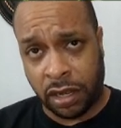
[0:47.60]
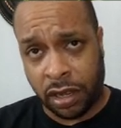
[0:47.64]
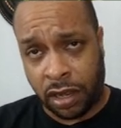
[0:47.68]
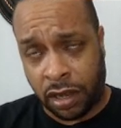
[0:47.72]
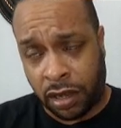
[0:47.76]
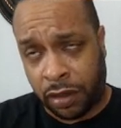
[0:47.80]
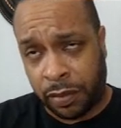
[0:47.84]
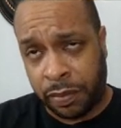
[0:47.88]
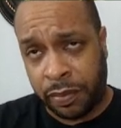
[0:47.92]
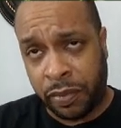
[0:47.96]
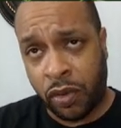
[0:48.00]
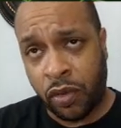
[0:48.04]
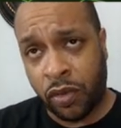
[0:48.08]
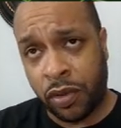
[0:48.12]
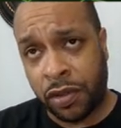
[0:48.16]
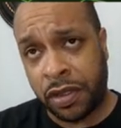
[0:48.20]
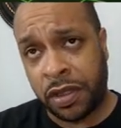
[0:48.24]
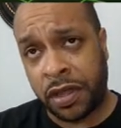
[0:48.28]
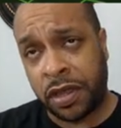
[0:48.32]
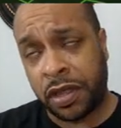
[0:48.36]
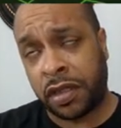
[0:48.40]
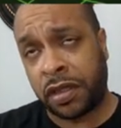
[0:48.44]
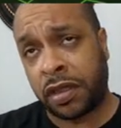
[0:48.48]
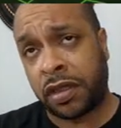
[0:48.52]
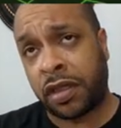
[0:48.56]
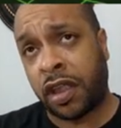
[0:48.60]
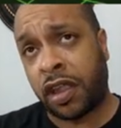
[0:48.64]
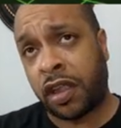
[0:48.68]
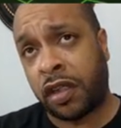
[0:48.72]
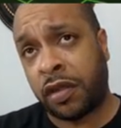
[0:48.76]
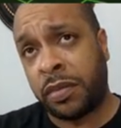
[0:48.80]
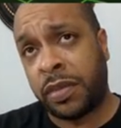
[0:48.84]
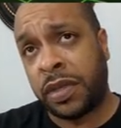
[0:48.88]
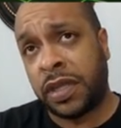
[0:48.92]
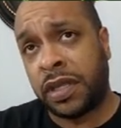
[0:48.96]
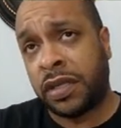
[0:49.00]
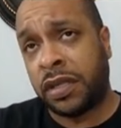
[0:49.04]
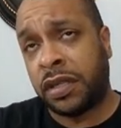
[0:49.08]
are pouring their
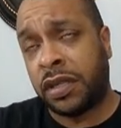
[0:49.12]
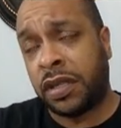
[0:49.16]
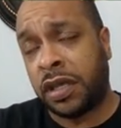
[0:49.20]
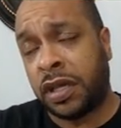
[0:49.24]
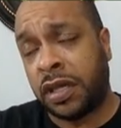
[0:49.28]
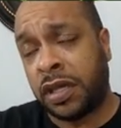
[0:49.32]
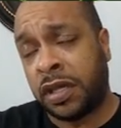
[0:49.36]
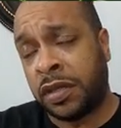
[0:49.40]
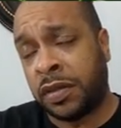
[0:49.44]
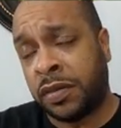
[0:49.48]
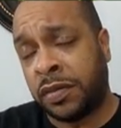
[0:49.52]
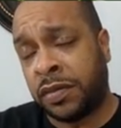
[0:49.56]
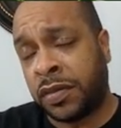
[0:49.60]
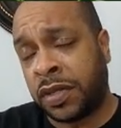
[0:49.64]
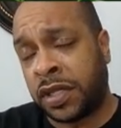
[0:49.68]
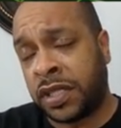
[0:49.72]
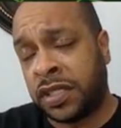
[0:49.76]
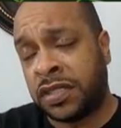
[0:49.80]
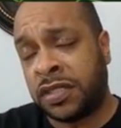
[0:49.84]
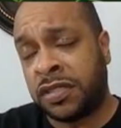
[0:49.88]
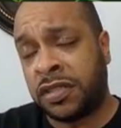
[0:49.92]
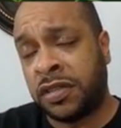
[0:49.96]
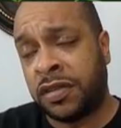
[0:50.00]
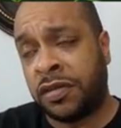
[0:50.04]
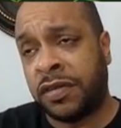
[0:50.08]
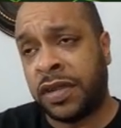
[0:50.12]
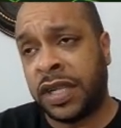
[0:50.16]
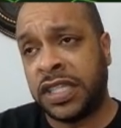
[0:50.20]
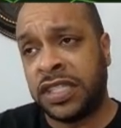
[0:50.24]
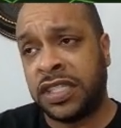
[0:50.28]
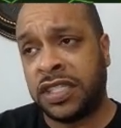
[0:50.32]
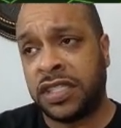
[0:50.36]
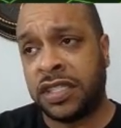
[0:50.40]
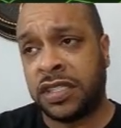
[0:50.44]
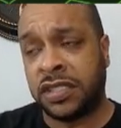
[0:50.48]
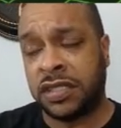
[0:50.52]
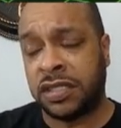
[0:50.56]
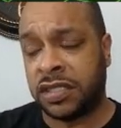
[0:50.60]
carbon
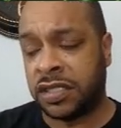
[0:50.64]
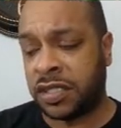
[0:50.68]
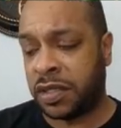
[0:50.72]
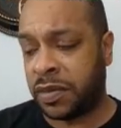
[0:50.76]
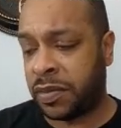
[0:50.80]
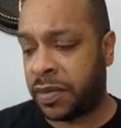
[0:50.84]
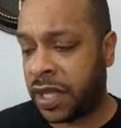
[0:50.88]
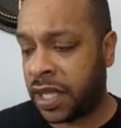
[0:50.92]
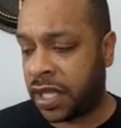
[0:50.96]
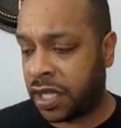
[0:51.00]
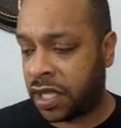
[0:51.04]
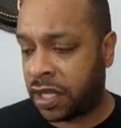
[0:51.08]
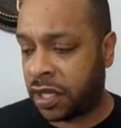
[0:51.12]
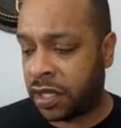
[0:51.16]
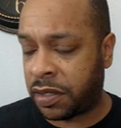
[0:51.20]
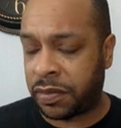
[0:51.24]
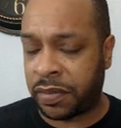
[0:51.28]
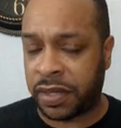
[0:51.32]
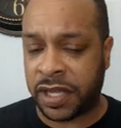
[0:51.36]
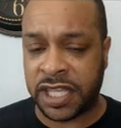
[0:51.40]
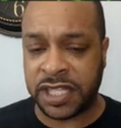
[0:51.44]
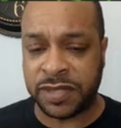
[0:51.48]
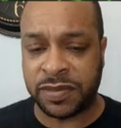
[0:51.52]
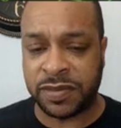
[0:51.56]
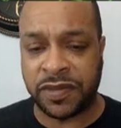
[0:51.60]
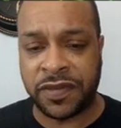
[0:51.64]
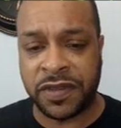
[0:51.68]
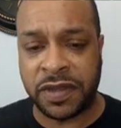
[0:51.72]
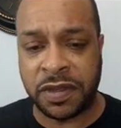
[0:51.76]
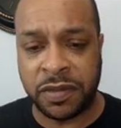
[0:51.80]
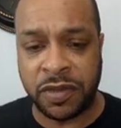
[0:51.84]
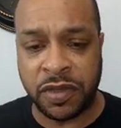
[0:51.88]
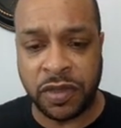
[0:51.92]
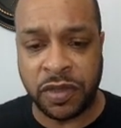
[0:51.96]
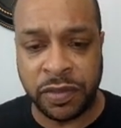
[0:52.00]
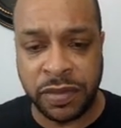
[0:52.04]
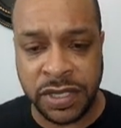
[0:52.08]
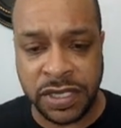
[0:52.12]
considerations and make it impossible for
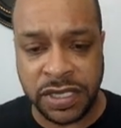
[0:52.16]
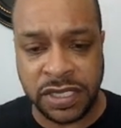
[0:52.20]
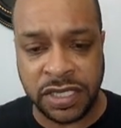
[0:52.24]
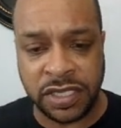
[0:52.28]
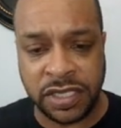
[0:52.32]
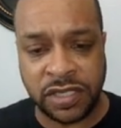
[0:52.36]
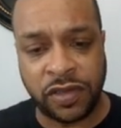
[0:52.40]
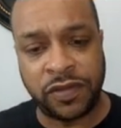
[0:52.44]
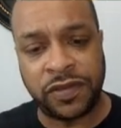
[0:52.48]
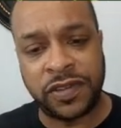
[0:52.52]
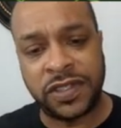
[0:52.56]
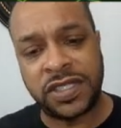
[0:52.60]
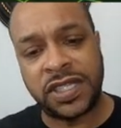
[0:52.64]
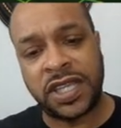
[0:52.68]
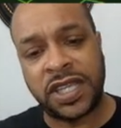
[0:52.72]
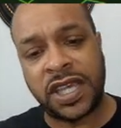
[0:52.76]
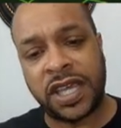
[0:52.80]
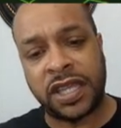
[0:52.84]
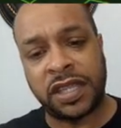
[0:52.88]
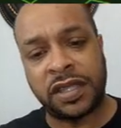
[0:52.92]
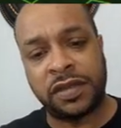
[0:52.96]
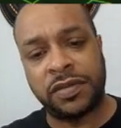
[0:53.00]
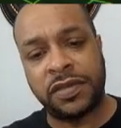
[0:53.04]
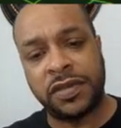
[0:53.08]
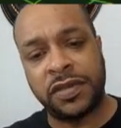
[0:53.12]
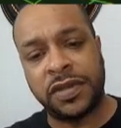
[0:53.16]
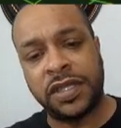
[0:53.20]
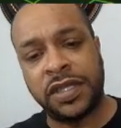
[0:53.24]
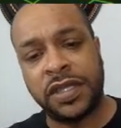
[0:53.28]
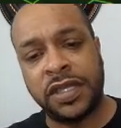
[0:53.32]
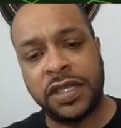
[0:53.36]
them to do business over time.